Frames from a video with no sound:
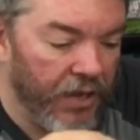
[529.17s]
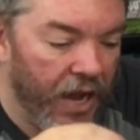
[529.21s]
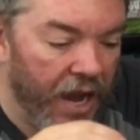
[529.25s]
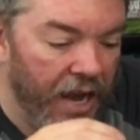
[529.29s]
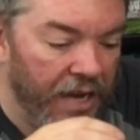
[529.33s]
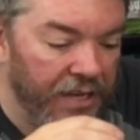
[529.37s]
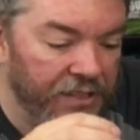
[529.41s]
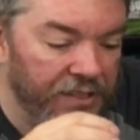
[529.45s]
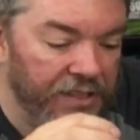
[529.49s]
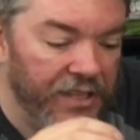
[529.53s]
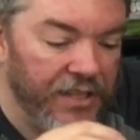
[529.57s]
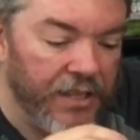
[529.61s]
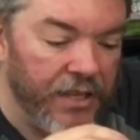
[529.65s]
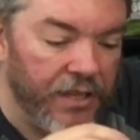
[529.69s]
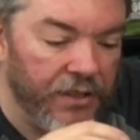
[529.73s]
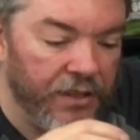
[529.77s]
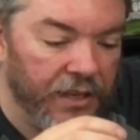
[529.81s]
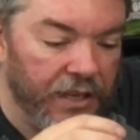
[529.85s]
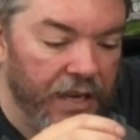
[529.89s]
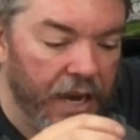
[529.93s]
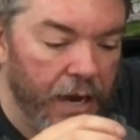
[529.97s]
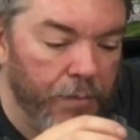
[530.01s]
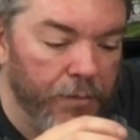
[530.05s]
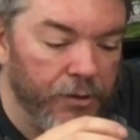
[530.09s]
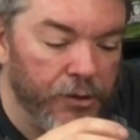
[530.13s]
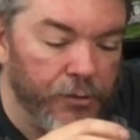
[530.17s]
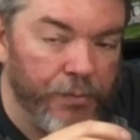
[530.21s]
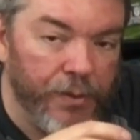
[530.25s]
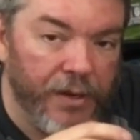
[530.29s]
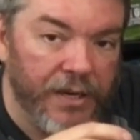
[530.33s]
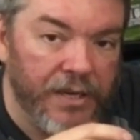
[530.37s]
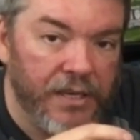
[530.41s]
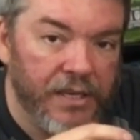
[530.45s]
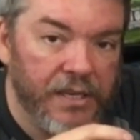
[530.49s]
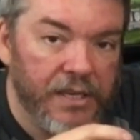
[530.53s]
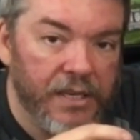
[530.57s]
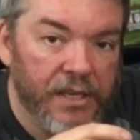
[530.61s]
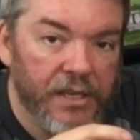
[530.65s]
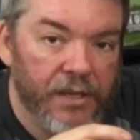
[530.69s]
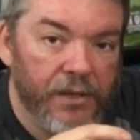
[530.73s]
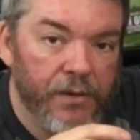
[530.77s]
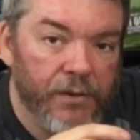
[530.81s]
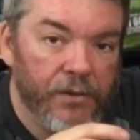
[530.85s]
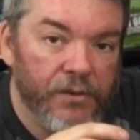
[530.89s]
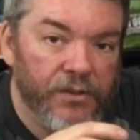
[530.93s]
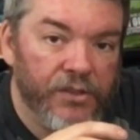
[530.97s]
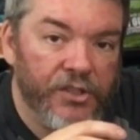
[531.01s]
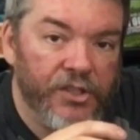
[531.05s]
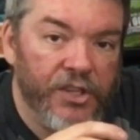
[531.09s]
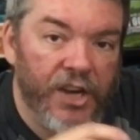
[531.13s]
I see that the game has been
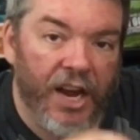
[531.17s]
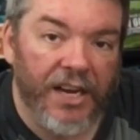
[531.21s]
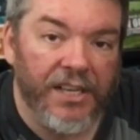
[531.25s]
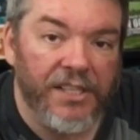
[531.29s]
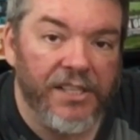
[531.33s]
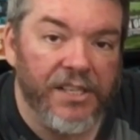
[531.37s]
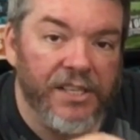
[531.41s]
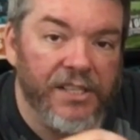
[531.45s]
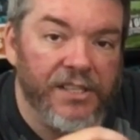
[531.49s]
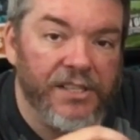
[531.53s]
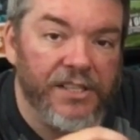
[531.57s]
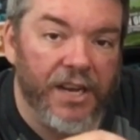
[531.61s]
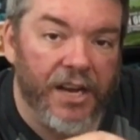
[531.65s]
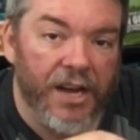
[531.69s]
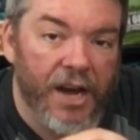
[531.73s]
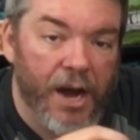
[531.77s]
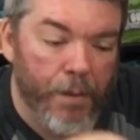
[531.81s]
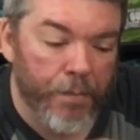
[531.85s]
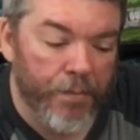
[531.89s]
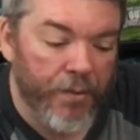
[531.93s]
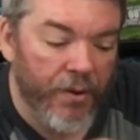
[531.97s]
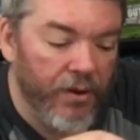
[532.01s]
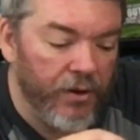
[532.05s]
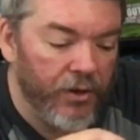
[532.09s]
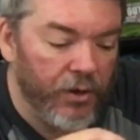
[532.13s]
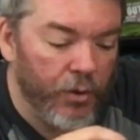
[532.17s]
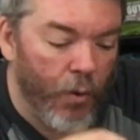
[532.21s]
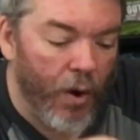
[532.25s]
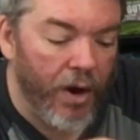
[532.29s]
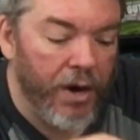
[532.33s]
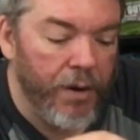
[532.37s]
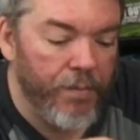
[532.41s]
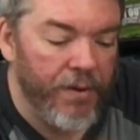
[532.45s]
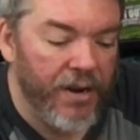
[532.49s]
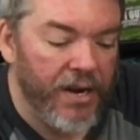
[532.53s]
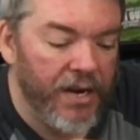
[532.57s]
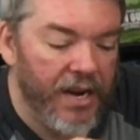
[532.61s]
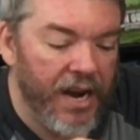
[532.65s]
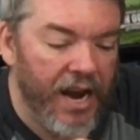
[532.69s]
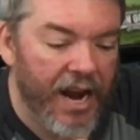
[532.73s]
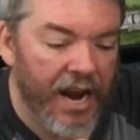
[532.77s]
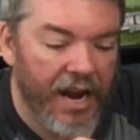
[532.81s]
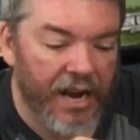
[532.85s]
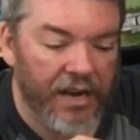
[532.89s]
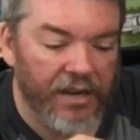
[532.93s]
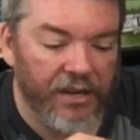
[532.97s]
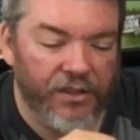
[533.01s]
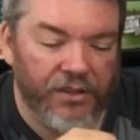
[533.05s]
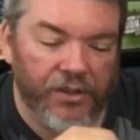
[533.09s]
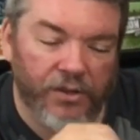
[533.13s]
tightened up quite a bit,
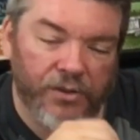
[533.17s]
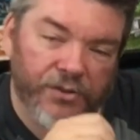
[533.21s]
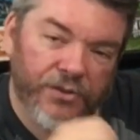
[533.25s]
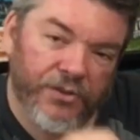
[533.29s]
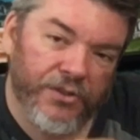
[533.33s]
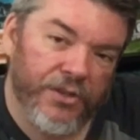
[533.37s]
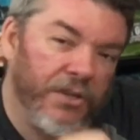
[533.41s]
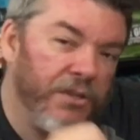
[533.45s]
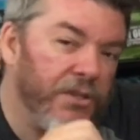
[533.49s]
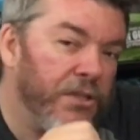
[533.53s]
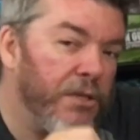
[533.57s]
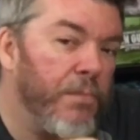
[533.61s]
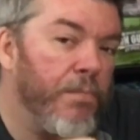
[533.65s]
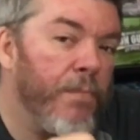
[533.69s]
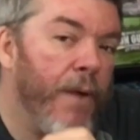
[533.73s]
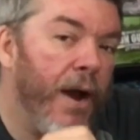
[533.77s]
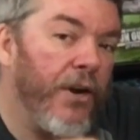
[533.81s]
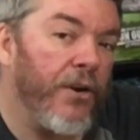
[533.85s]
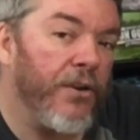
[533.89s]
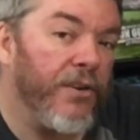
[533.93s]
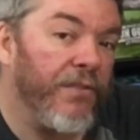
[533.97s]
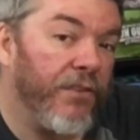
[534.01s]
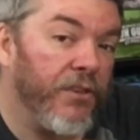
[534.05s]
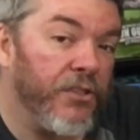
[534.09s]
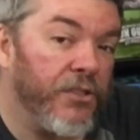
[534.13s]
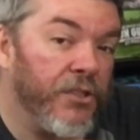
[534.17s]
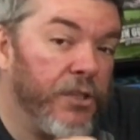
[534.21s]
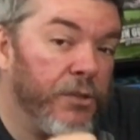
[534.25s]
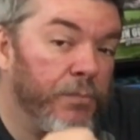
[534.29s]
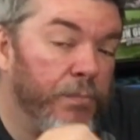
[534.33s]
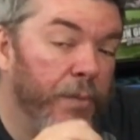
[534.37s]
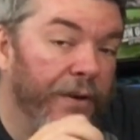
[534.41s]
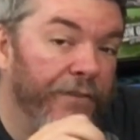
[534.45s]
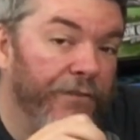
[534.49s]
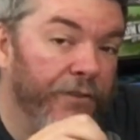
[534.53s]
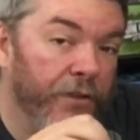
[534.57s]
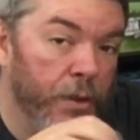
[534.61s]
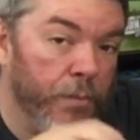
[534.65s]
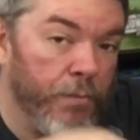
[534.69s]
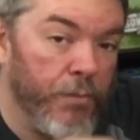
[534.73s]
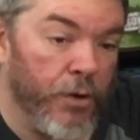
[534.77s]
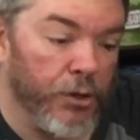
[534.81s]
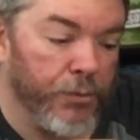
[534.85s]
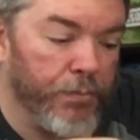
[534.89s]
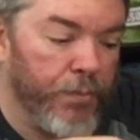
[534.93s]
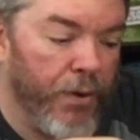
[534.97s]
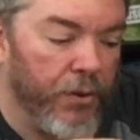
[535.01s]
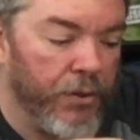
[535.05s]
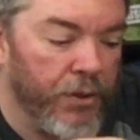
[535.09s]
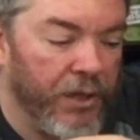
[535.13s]
and there's some minor differences, but for the
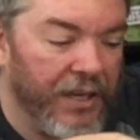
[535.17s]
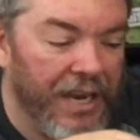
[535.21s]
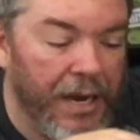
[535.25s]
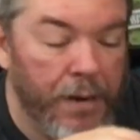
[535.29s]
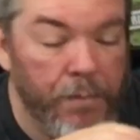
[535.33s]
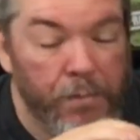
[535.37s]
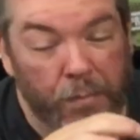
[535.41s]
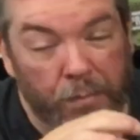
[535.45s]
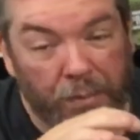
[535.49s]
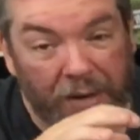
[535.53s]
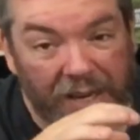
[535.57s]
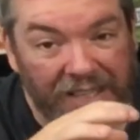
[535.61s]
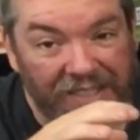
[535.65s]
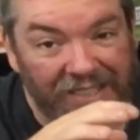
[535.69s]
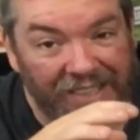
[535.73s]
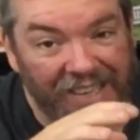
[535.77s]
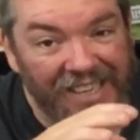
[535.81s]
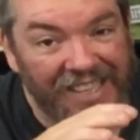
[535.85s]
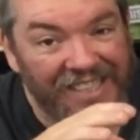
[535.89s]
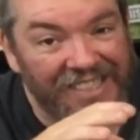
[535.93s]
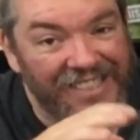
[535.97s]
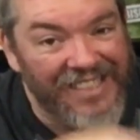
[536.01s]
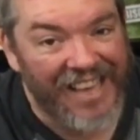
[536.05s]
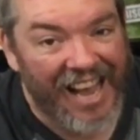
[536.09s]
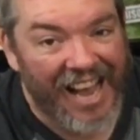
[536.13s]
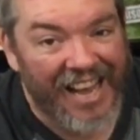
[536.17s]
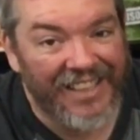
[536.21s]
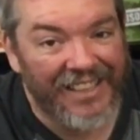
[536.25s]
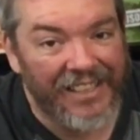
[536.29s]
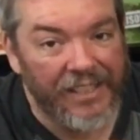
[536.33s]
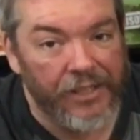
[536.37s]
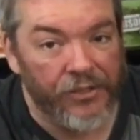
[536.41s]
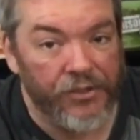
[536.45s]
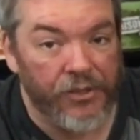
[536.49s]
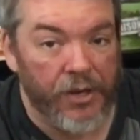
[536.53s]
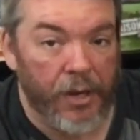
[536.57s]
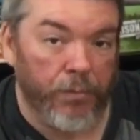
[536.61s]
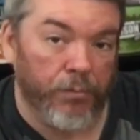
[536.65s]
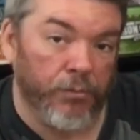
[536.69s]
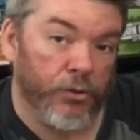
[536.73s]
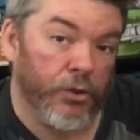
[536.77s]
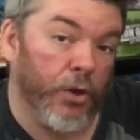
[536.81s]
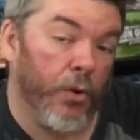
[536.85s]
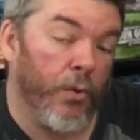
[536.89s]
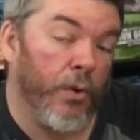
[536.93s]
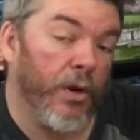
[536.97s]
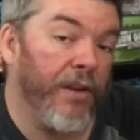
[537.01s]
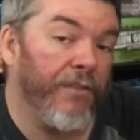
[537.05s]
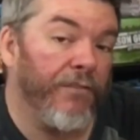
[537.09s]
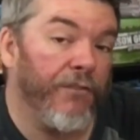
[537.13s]
most part the game plays exactly the same.
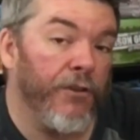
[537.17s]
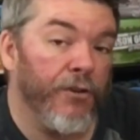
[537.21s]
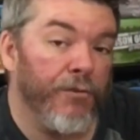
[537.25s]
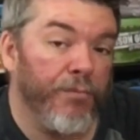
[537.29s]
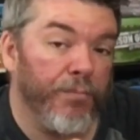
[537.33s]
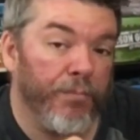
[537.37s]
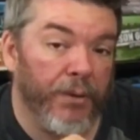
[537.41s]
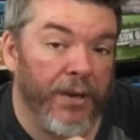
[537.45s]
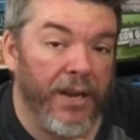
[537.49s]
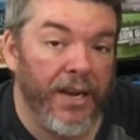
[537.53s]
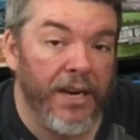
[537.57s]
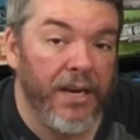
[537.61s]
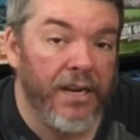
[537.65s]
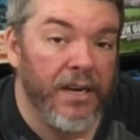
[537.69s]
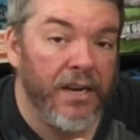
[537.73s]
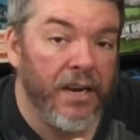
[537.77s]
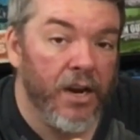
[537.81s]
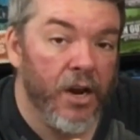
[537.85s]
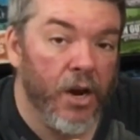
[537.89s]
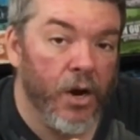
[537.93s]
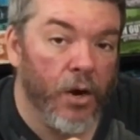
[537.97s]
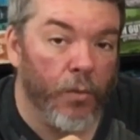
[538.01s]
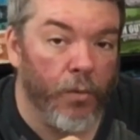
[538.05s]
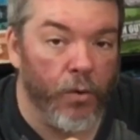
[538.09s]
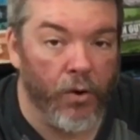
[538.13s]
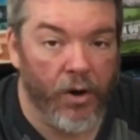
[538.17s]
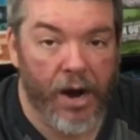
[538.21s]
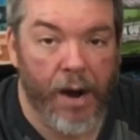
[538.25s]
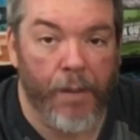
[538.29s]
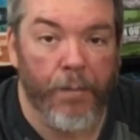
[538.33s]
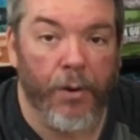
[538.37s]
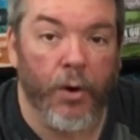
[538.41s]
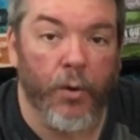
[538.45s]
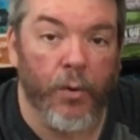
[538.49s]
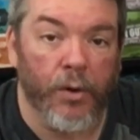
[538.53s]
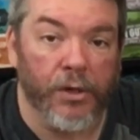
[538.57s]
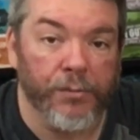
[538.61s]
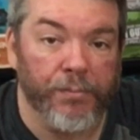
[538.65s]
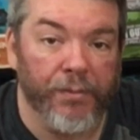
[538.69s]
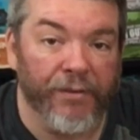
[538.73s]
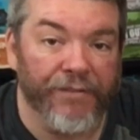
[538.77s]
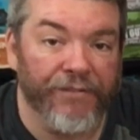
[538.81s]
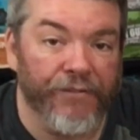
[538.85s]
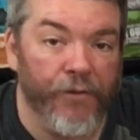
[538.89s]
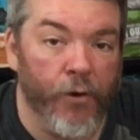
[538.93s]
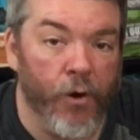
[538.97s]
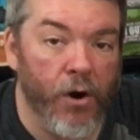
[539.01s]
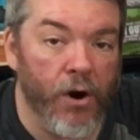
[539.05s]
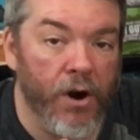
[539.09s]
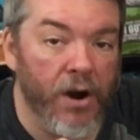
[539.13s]
So if you've played Warhammer Quest
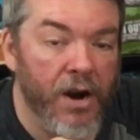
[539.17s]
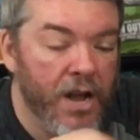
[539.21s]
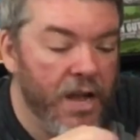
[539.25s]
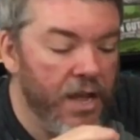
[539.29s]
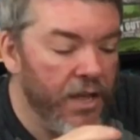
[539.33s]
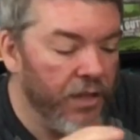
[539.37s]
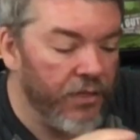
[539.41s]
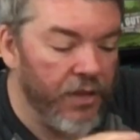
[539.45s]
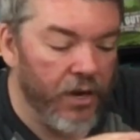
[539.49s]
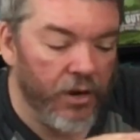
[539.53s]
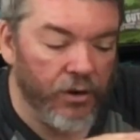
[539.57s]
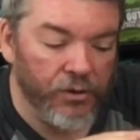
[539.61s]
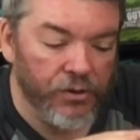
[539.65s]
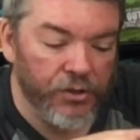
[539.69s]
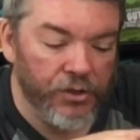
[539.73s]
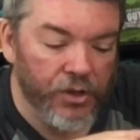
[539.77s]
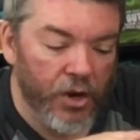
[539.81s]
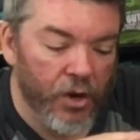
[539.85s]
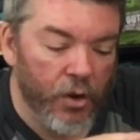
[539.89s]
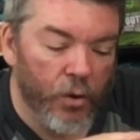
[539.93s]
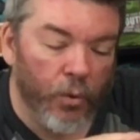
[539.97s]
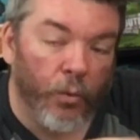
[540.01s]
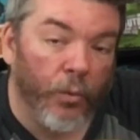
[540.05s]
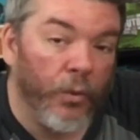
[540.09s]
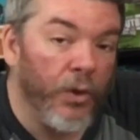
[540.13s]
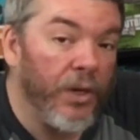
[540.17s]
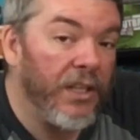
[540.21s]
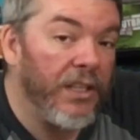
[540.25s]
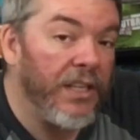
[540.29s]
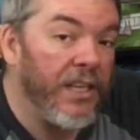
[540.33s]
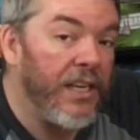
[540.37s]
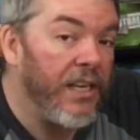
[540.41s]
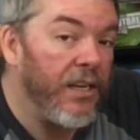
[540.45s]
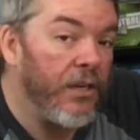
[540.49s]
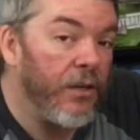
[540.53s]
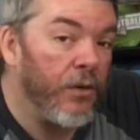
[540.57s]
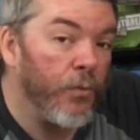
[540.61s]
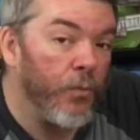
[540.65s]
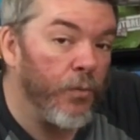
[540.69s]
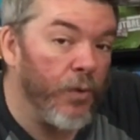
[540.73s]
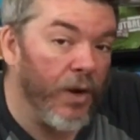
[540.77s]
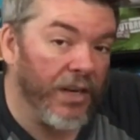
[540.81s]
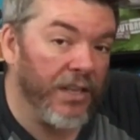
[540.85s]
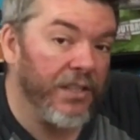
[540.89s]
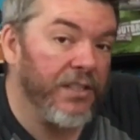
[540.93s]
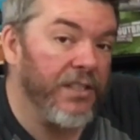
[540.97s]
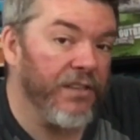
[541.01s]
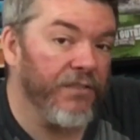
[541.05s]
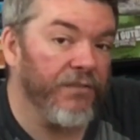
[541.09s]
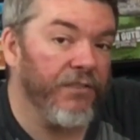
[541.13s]
before, there's really
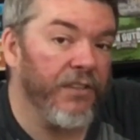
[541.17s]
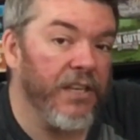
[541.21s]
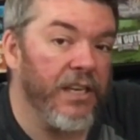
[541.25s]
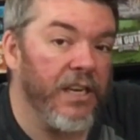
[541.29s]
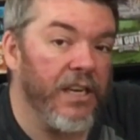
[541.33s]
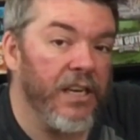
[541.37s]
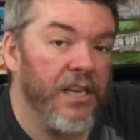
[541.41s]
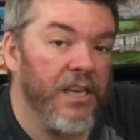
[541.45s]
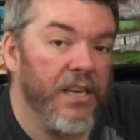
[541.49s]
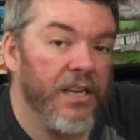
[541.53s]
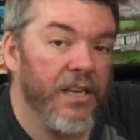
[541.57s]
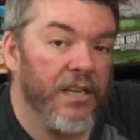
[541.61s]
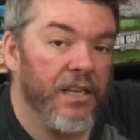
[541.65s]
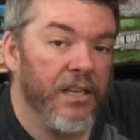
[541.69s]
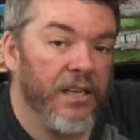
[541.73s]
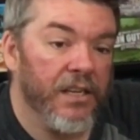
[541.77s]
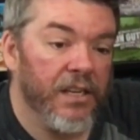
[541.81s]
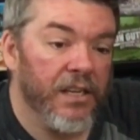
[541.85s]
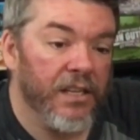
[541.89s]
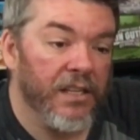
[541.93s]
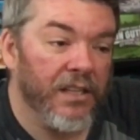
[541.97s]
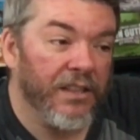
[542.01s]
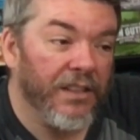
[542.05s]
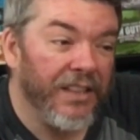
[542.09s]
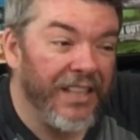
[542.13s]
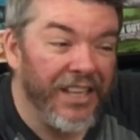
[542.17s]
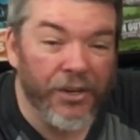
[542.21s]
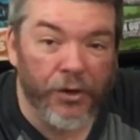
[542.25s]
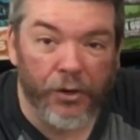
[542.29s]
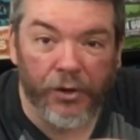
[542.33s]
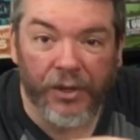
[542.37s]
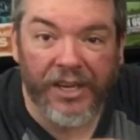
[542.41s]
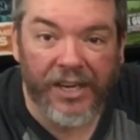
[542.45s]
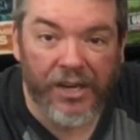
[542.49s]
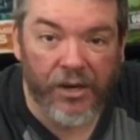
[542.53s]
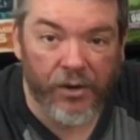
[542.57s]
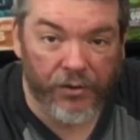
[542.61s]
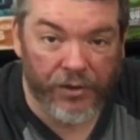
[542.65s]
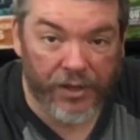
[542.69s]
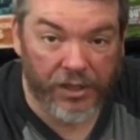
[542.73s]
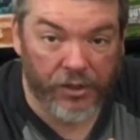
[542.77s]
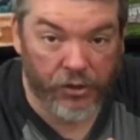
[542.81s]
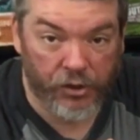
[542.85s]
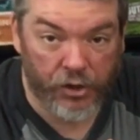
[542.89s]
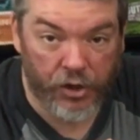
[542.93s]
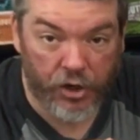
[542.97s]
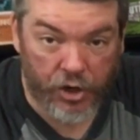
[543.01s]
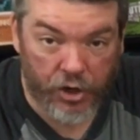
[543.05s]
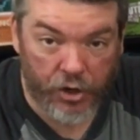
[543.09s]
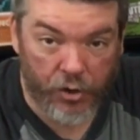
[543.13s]
relatively little here
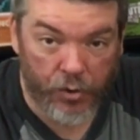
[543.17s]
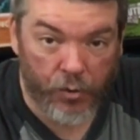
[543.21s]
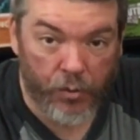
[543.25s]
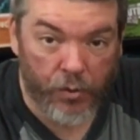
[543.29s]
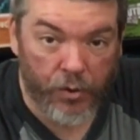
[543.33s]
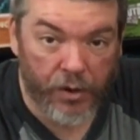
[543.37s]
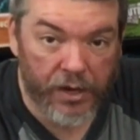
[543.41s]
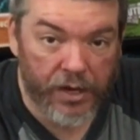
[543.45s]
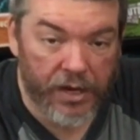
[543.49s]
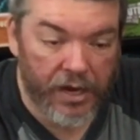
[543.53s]
that's new.